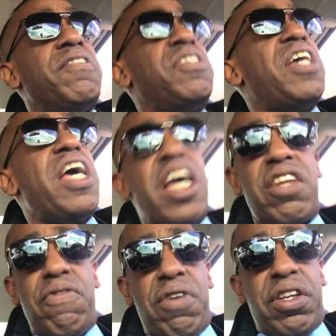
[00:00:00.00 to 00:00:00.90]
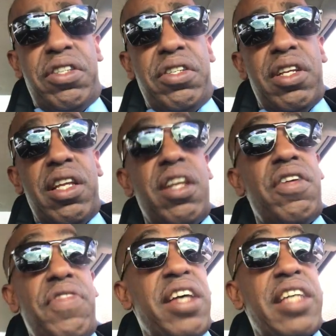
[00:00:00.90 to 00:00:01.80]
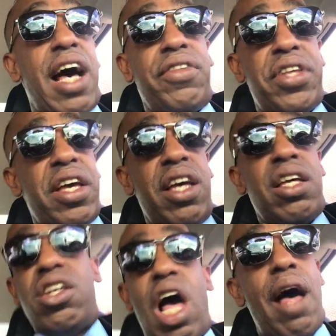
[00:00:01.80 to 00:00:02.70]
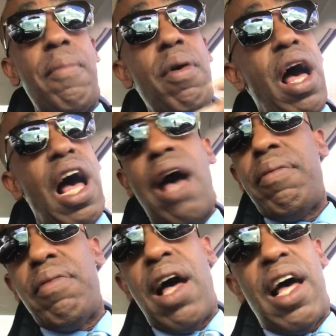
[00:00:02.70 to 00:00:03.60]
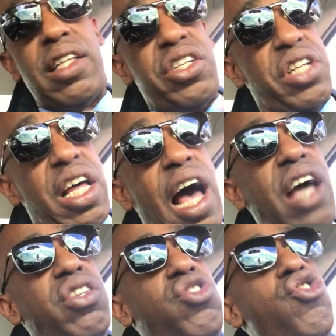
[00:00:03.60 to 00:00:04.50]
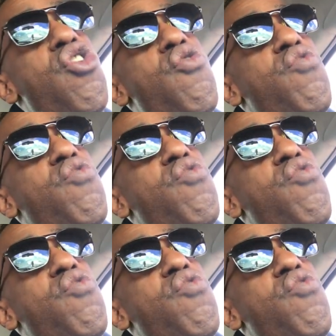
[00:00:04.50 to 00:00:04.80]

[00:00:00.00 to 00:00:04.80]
the ignorance that's out there. Listen, I don't